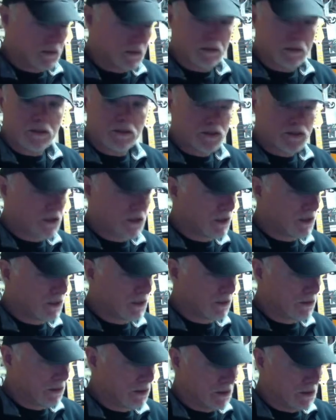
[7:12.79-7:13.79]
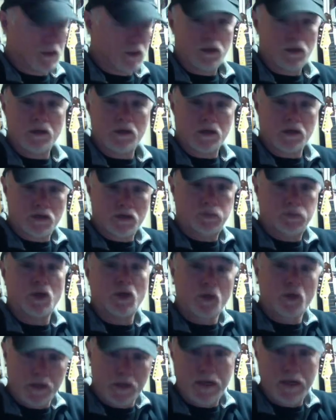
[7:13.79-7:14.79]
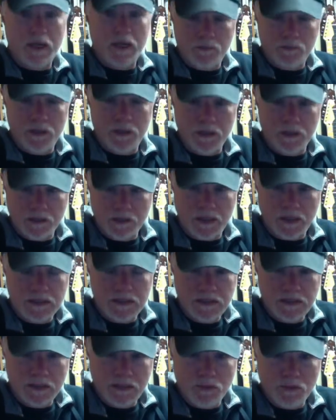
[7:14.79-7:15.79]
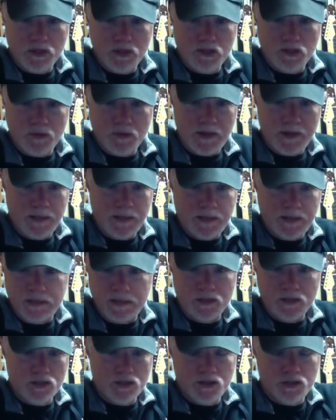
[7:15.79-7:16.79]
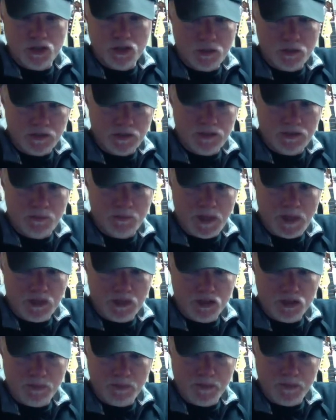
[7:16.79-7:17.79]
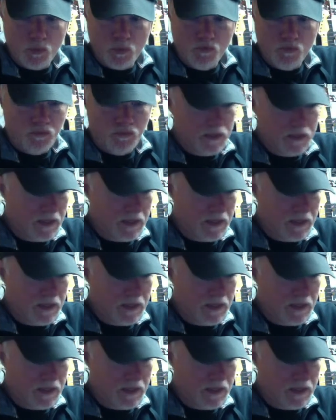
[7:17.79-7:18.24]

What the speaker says: This thing exploded on me. Last time I tried it, it just totally demolished my movie.